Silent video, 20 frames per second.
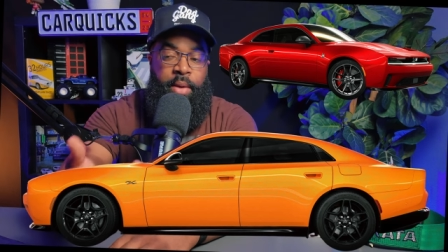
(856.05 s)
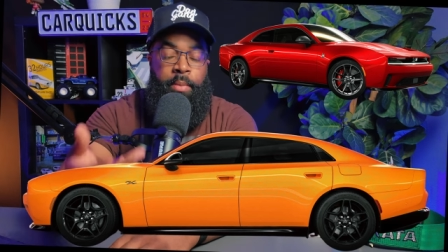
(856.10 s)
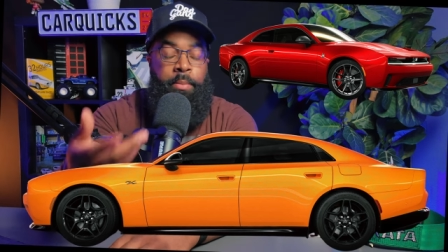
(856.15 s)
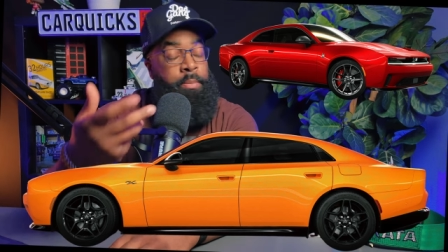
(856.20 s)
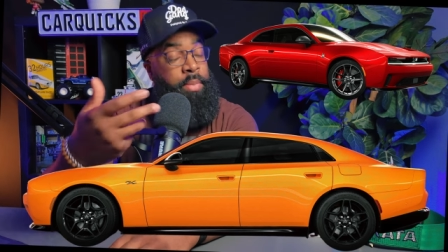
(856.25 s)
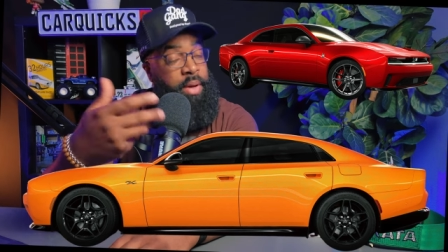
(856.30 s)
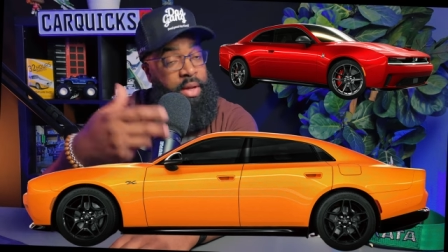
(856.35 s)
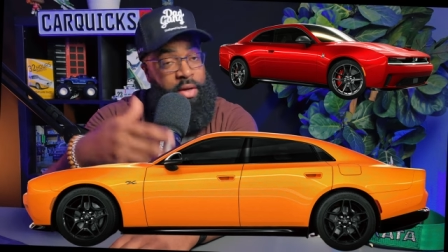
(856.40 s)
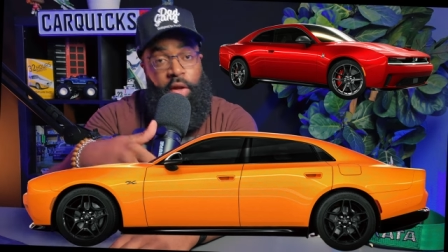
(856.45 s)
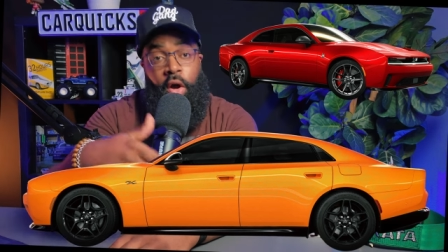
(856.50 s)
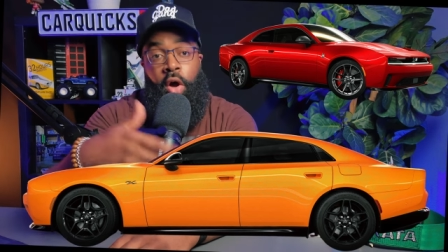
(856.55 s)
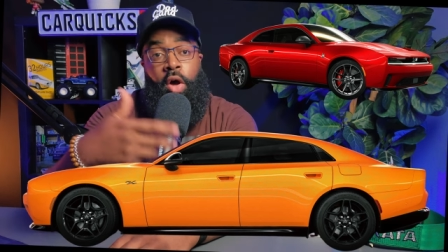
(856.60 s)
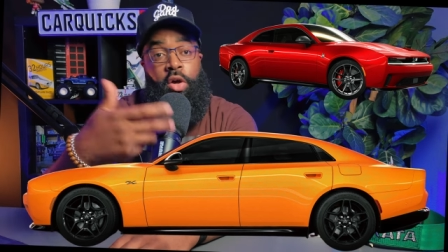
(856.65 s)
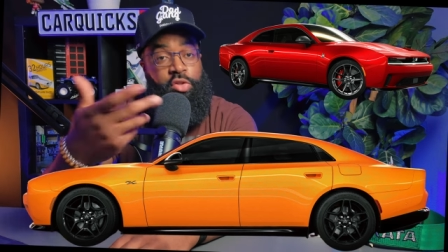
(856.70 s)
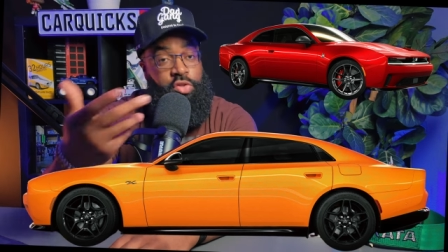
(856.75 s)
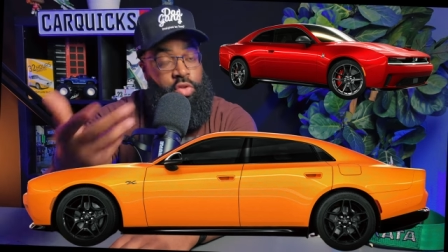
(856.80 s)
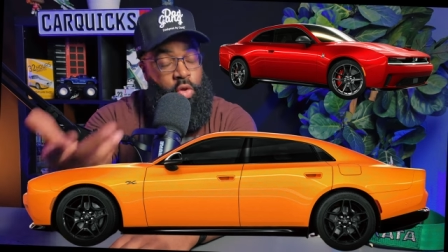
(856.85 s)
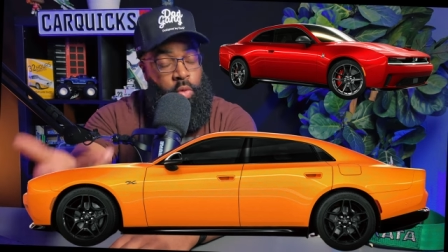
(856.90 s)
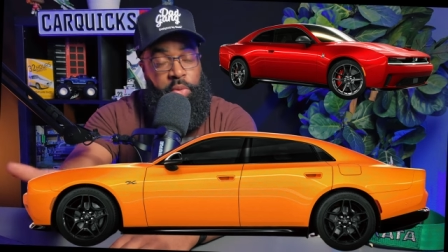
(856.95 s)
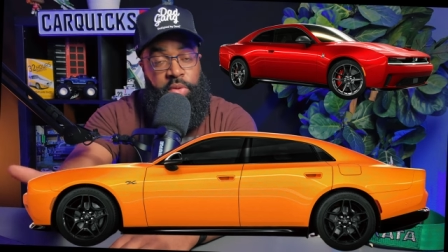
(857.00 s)
But
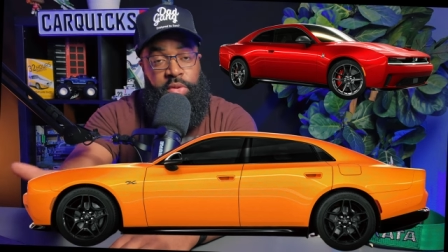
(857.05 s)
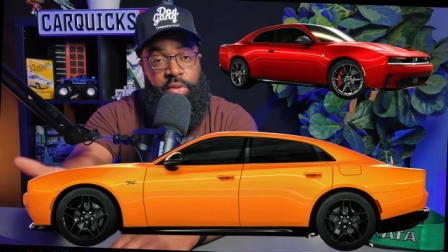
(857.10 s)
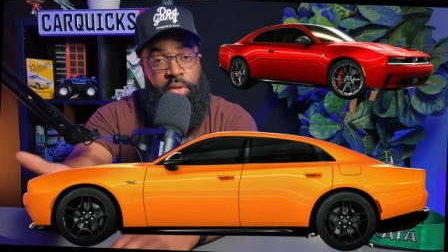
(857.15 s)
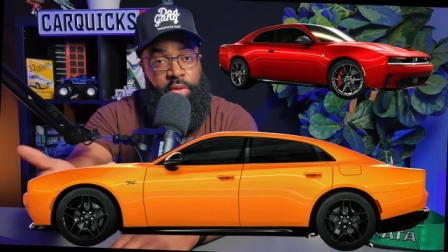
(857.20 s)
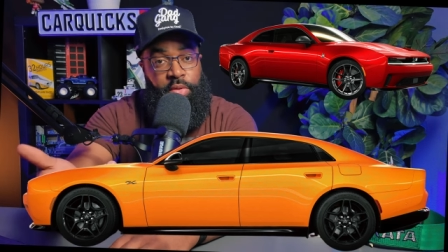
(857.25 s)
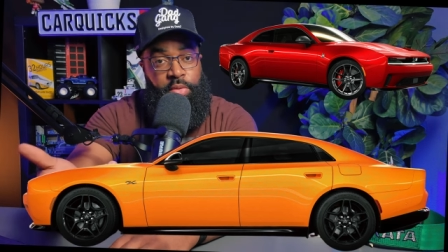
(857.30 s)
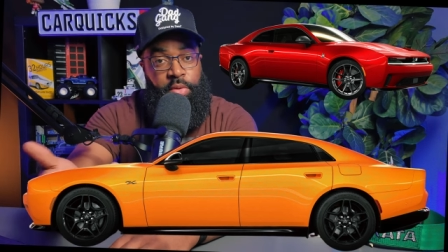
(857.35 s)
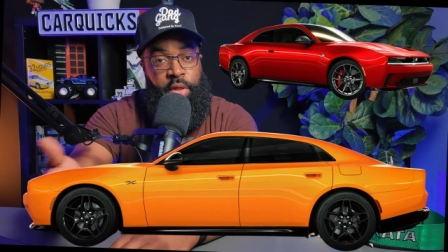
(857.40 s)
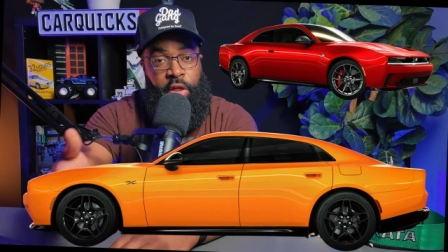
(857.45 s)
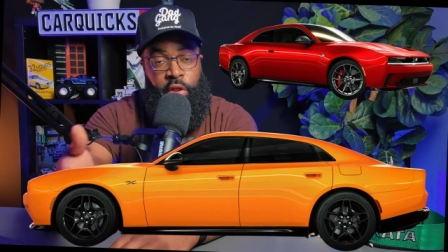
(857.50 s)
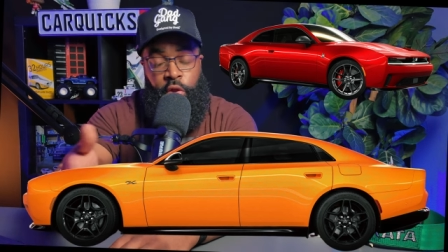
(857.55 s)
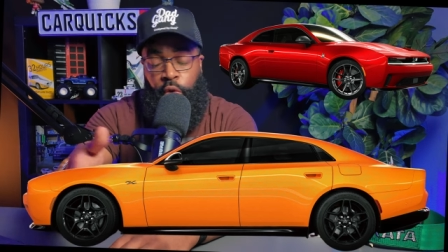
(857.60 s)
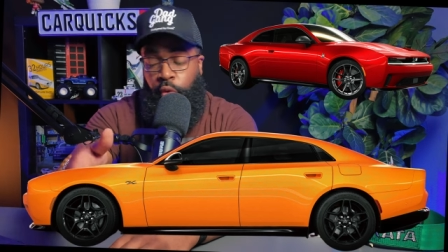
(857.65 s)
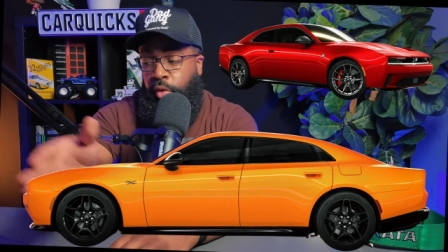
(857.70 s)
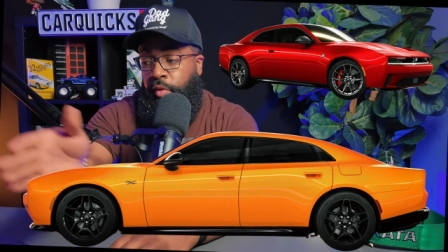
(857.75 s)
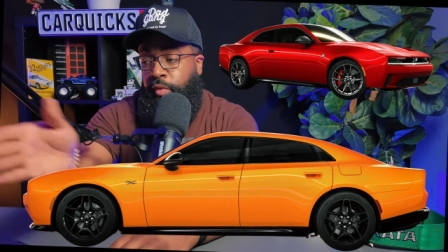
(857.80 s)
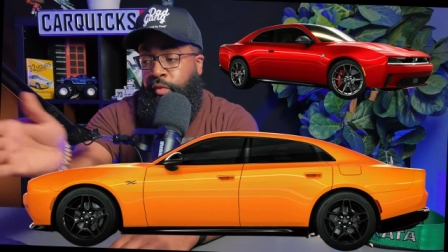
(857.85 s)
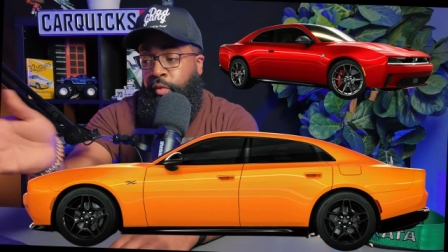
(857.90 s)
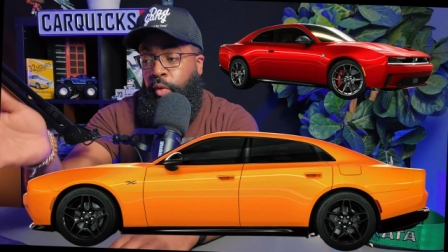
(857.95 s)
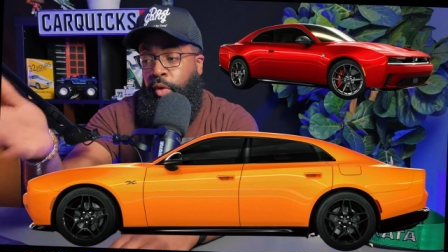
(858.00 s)
also with the
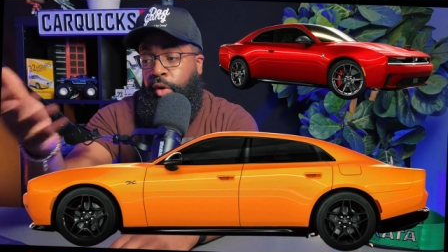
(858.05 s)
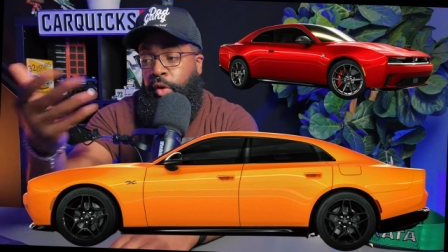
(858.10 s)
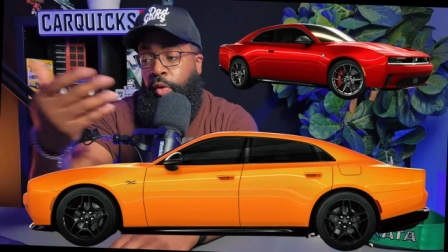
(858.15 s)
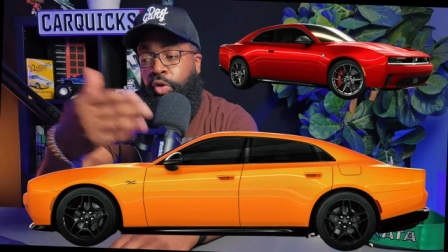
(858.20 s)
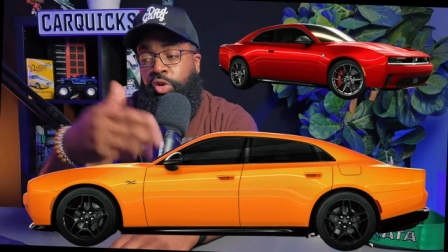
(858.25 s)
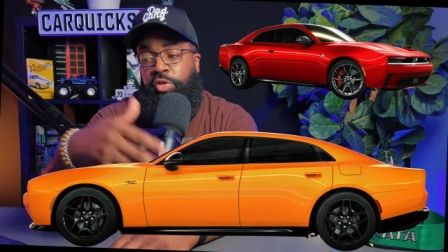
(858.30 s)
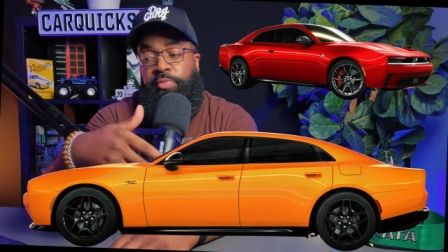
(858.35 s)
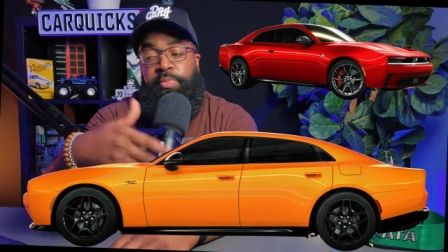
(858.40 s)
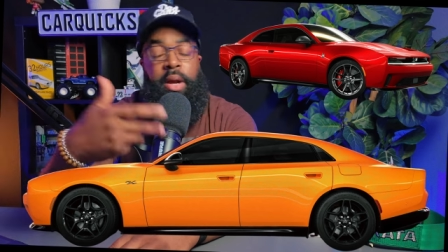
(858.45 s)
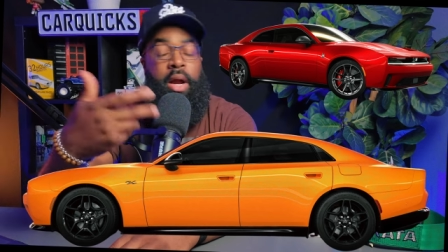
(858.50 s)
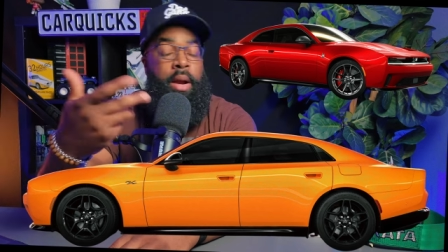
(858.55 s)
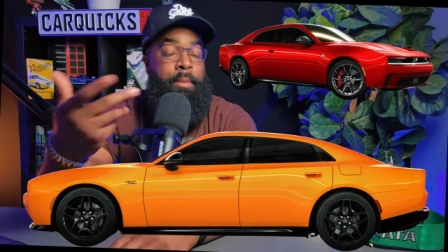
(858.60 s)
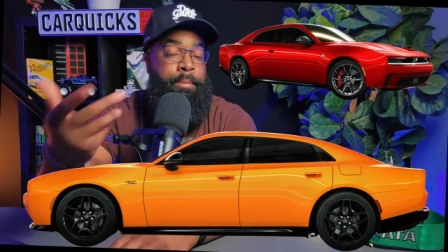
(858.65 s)
included forty horsepower